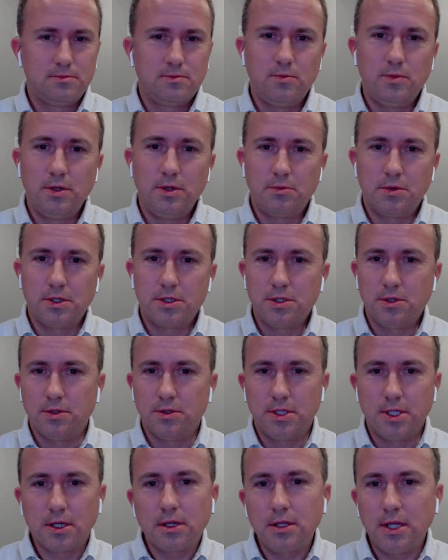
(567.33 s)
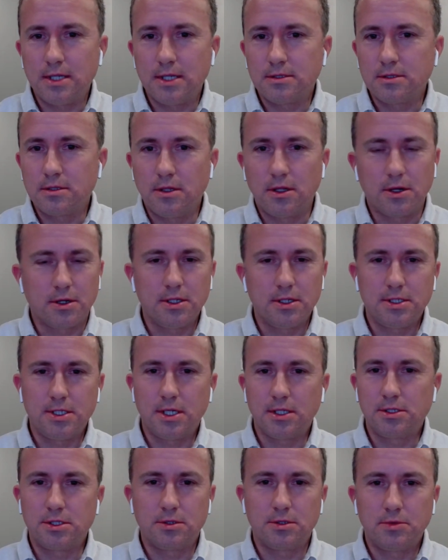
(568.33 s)
we were told that classical
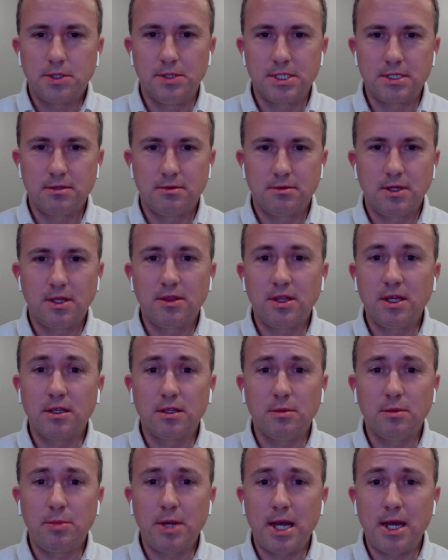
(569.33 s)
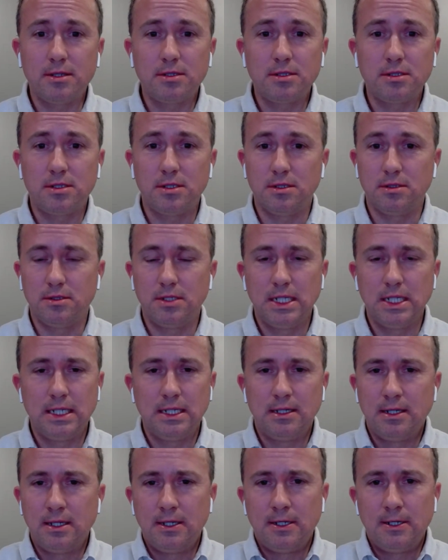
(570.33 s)
architecture was a thing of the past, and
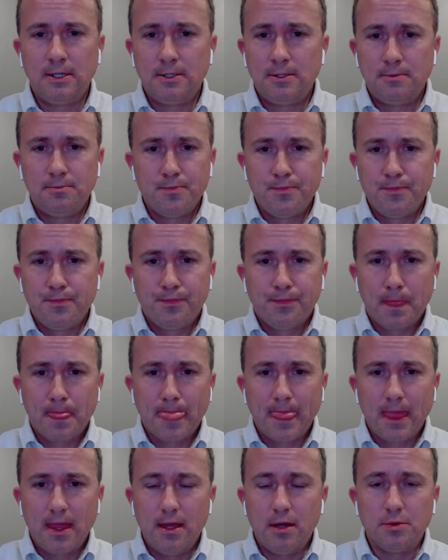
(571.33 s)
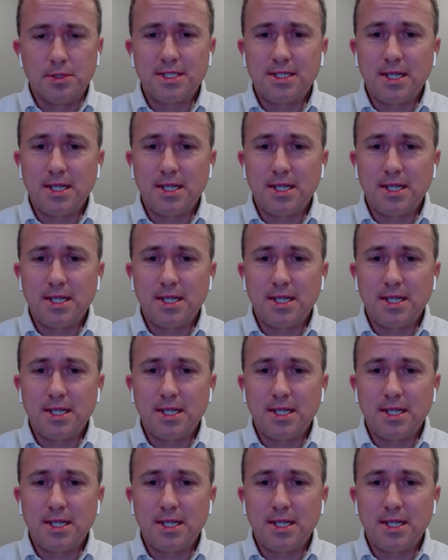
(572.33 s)
it was